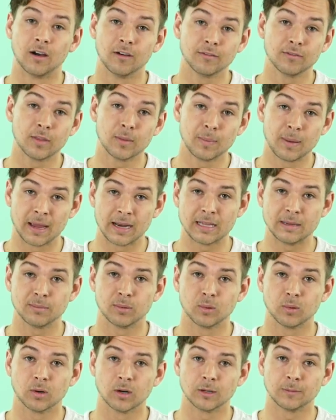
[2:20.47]
of the penny
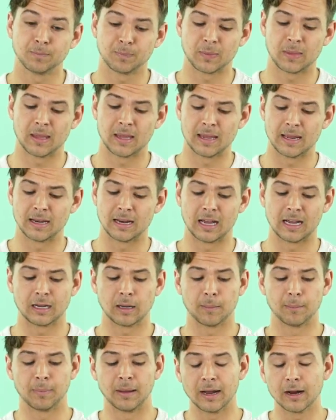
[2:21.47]
board, and I
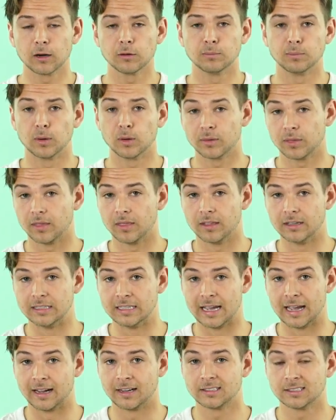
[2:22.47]
compared both of the
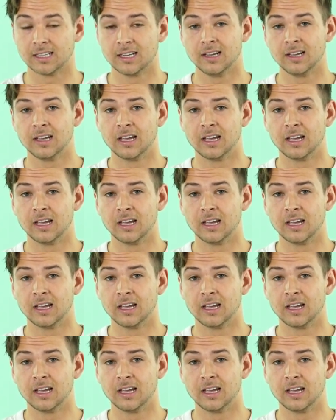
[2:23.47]
decks.